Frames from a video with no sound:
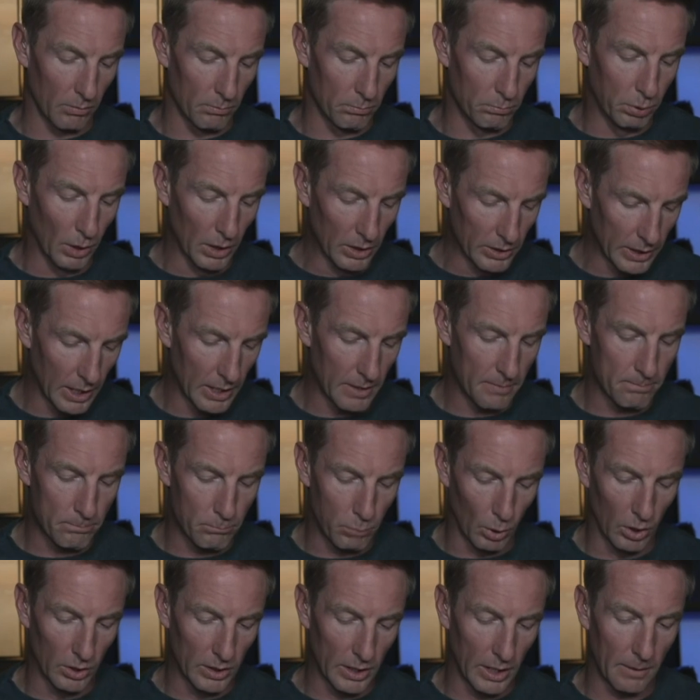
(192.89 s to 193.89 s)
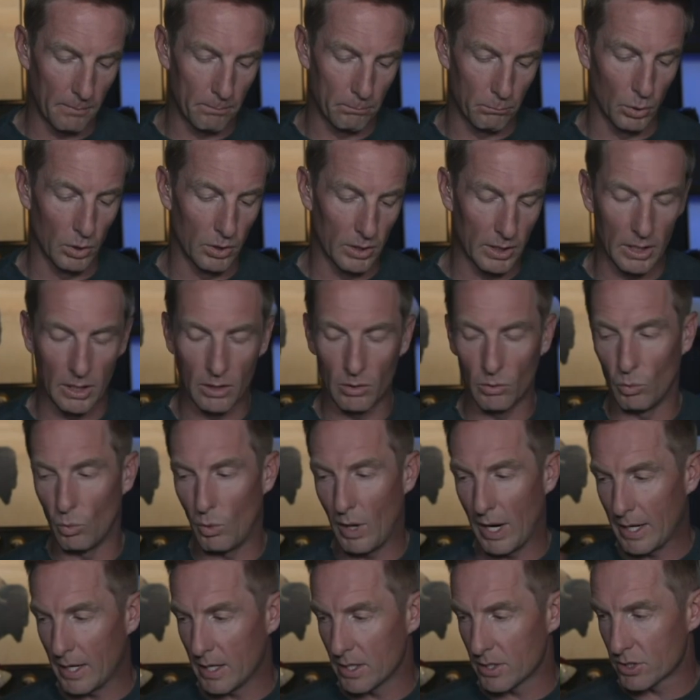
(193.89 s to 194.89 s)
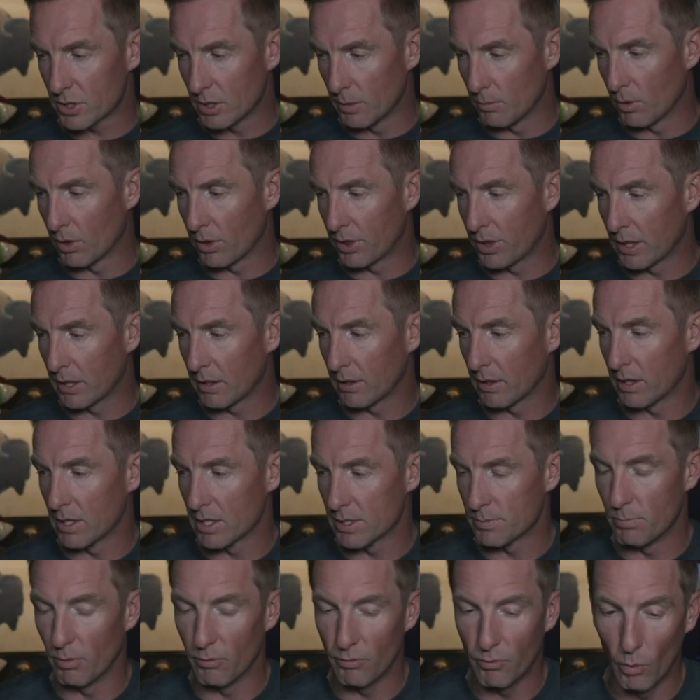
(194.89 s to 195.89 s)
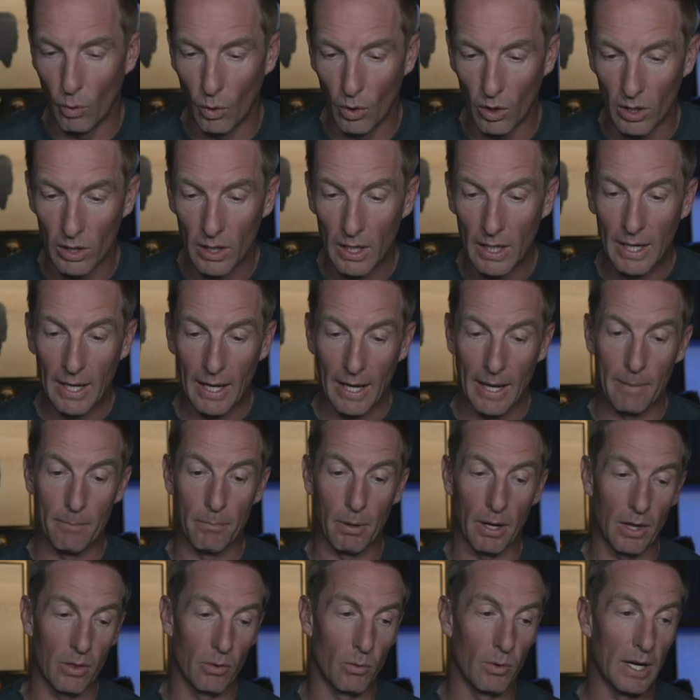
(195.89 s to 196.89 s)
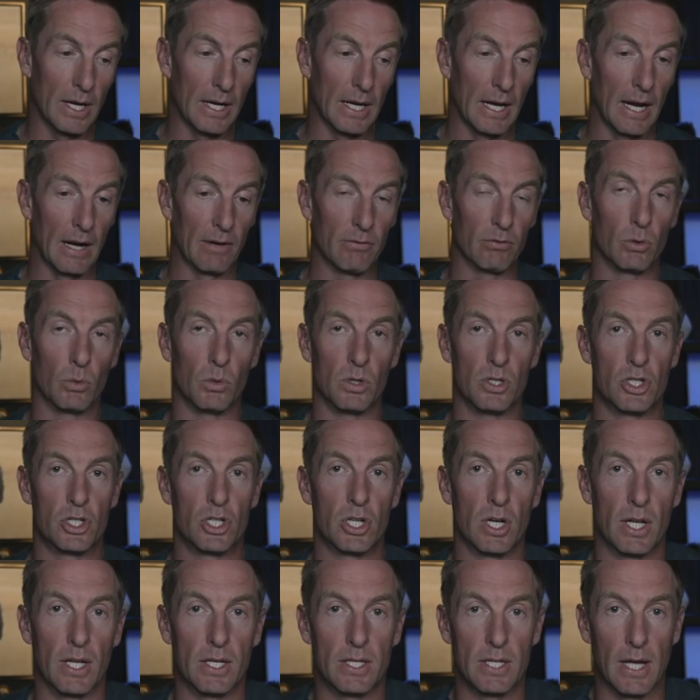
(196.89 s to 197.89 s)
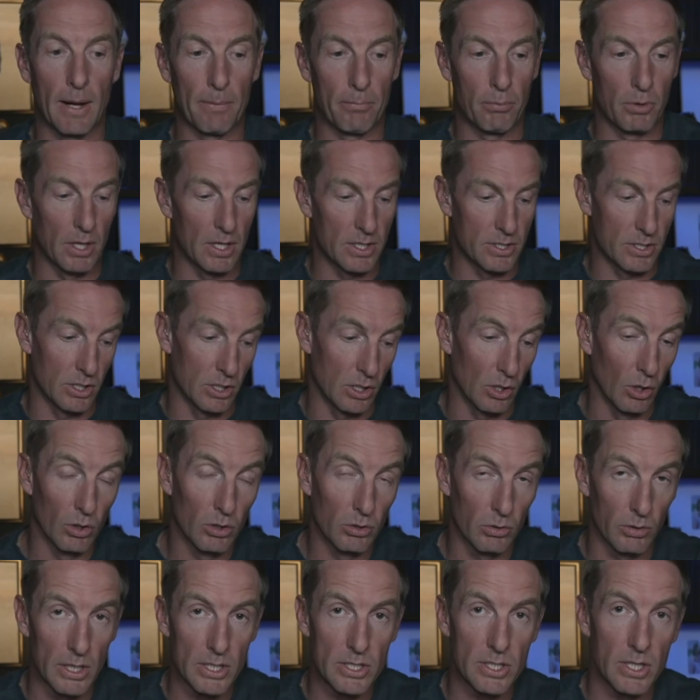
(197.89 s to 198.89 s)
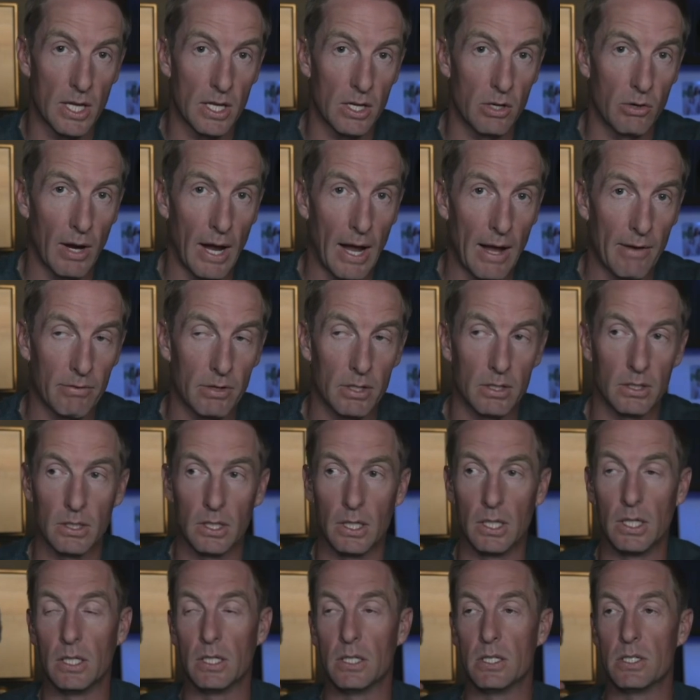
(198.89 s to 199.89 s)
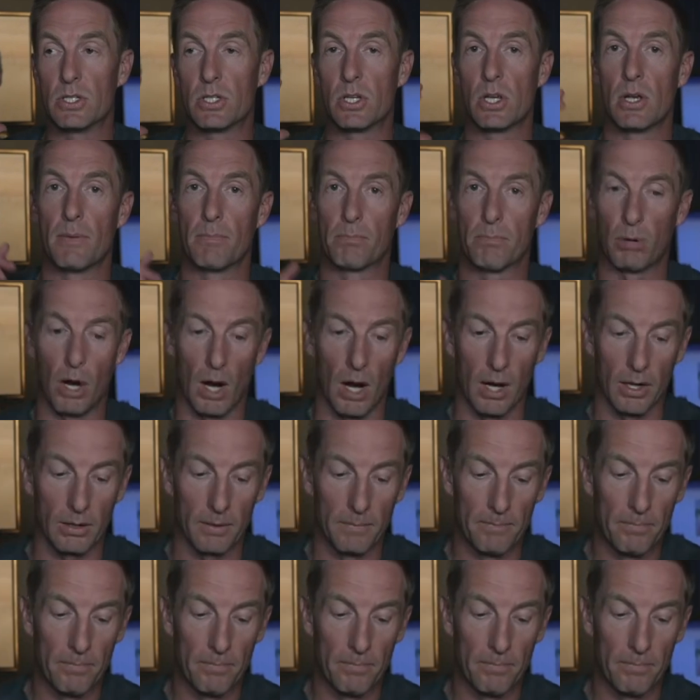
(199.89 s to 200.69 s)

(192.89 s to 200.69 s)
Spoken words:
Brilliant, brilliant, brilliant. Why didn't someone think of this before? And by the way, everyone should adopt this. And the only reason that you haven't is pride.